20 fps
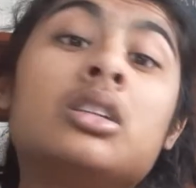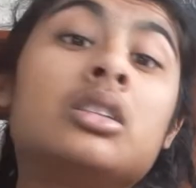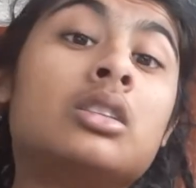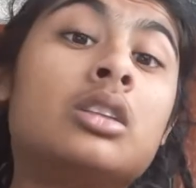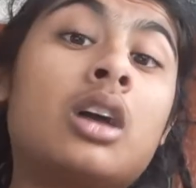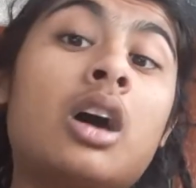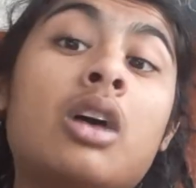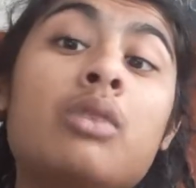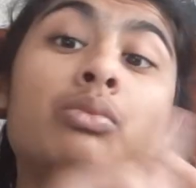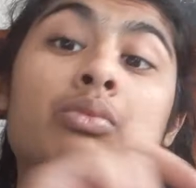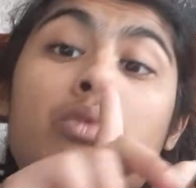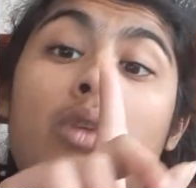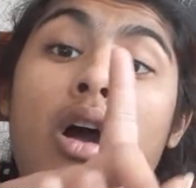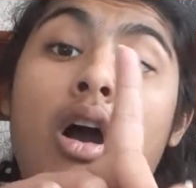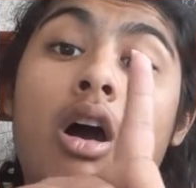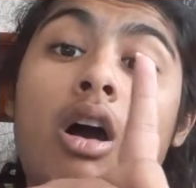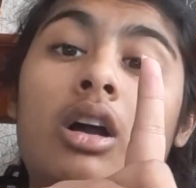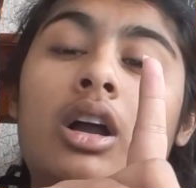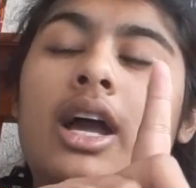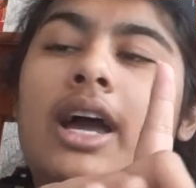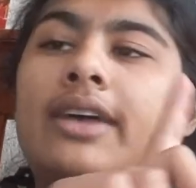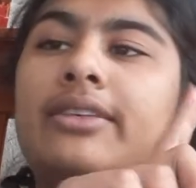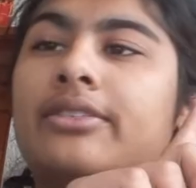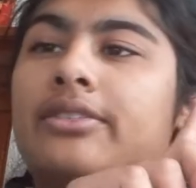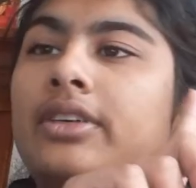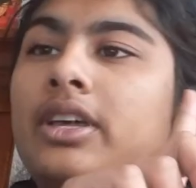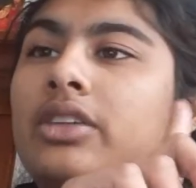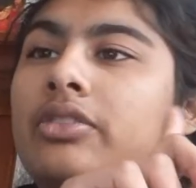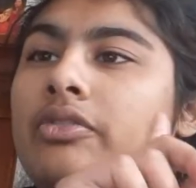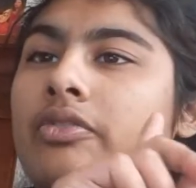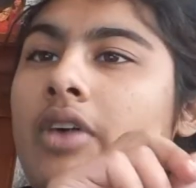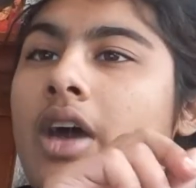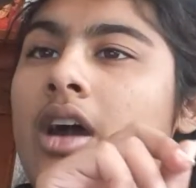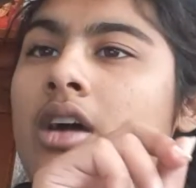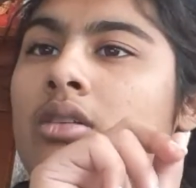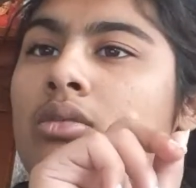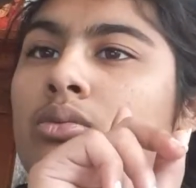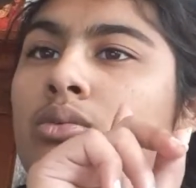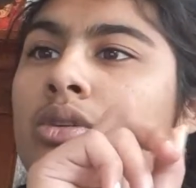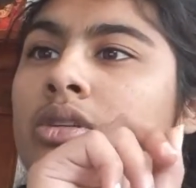Not wrong. I think
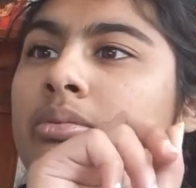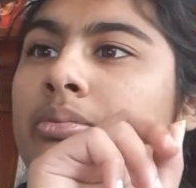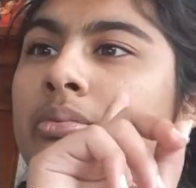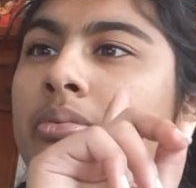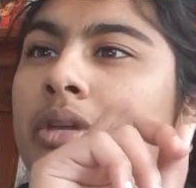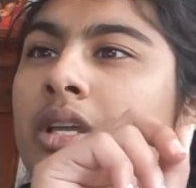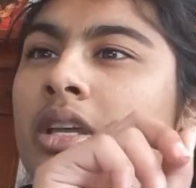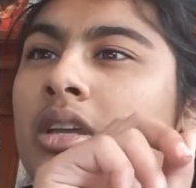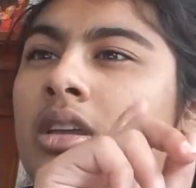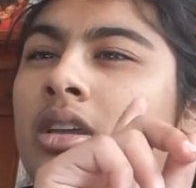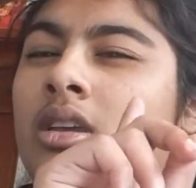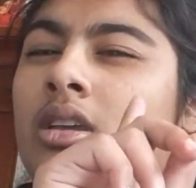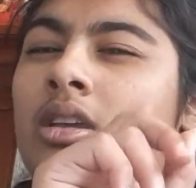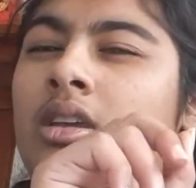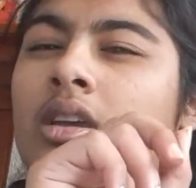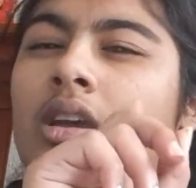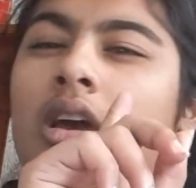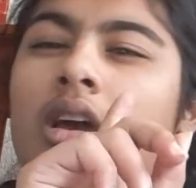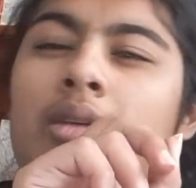that would be.